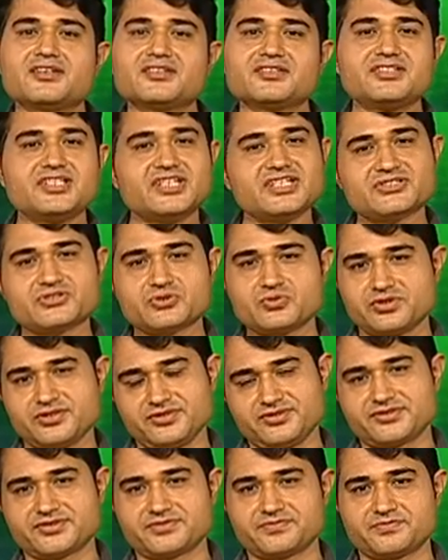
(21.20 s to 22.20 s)
Dear
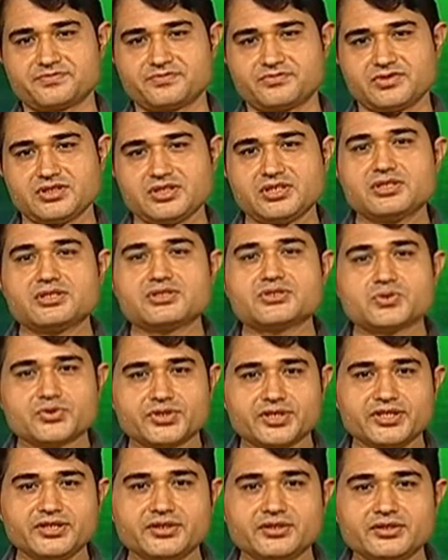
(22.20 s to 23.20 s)
students,
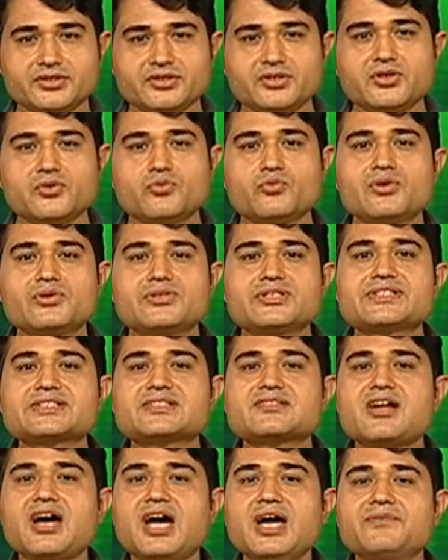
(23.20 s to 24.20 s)
today we will
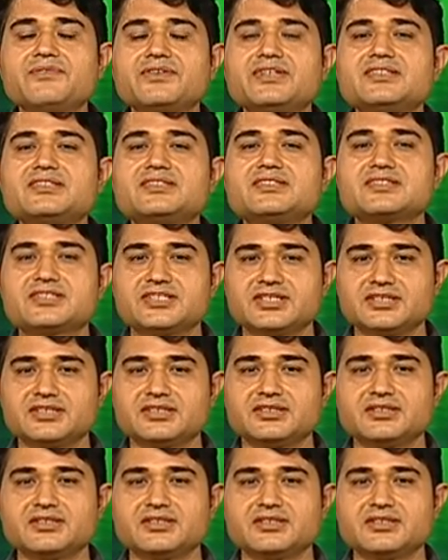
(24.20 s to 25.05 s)
describe in detail